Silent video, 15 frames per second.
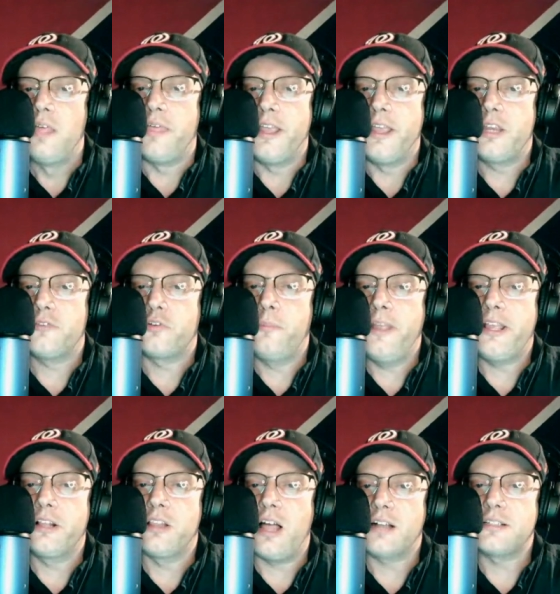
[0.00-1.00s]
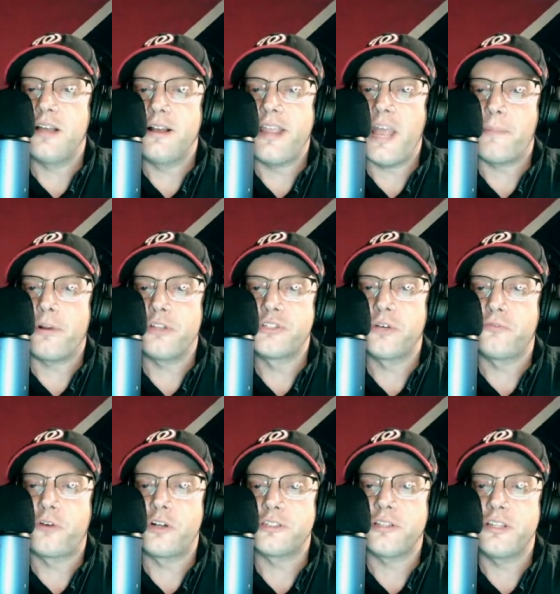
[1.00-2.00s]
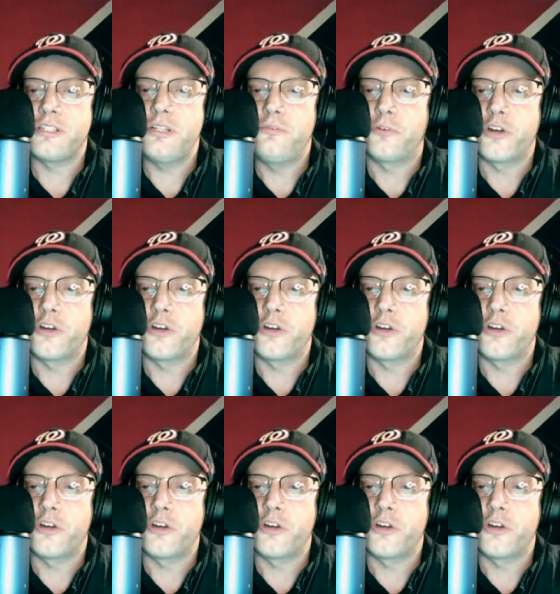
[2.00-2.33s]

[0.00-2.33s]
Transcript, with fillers: Thank you for making Locked On Capitals your first listen.